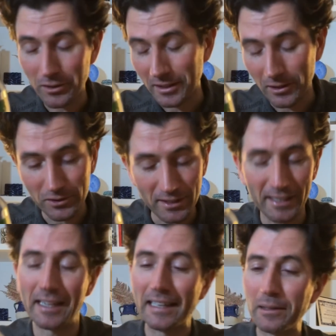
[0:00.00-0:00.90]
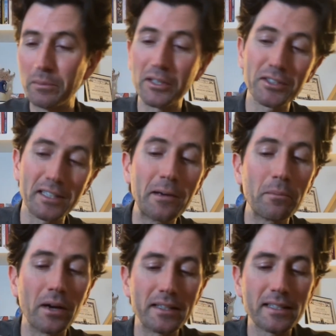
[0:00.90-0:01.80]
You know, just like any beer scene.
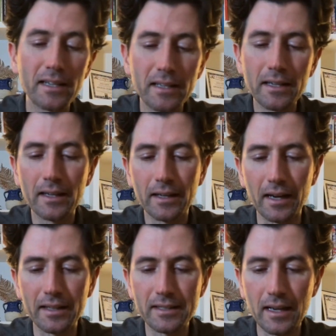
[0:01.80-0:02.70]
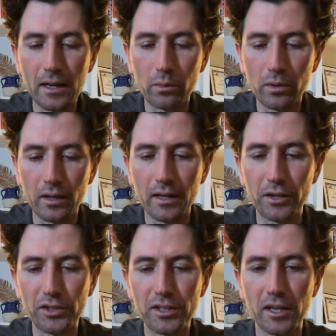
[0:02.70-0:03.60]
But today we're
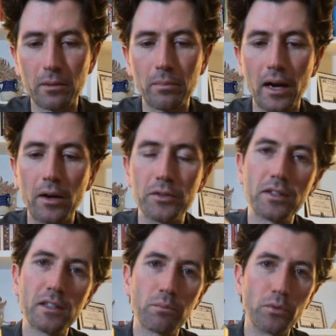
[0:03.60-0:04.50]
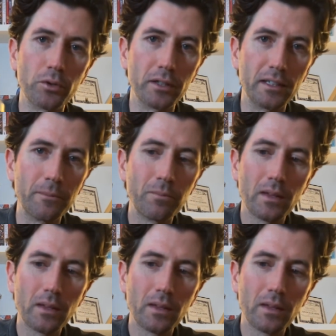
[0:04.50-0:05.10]
here to talk about this brewery.